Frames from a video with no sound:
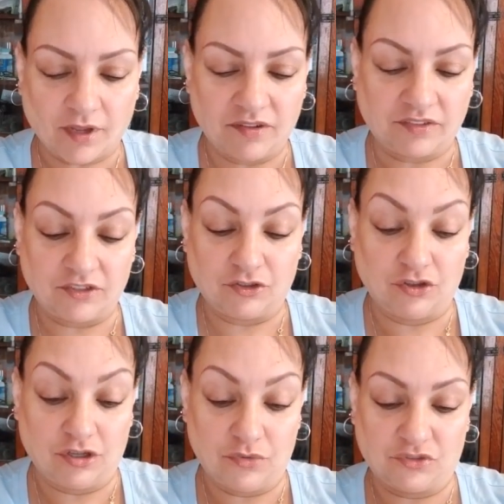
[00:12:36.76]
It's gonna go
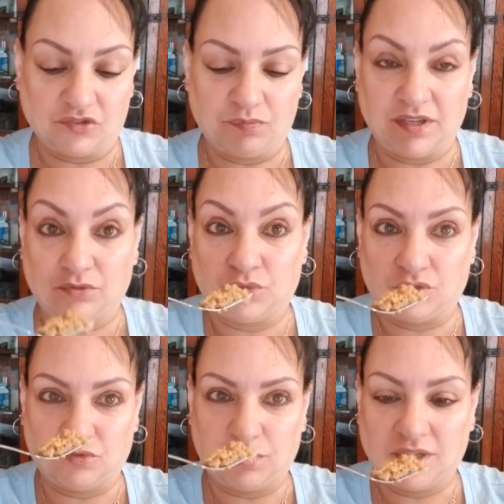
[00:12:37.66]
good with those pink with
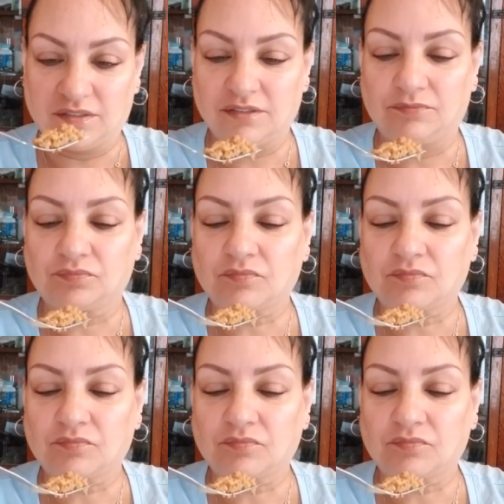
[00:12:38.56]
those things.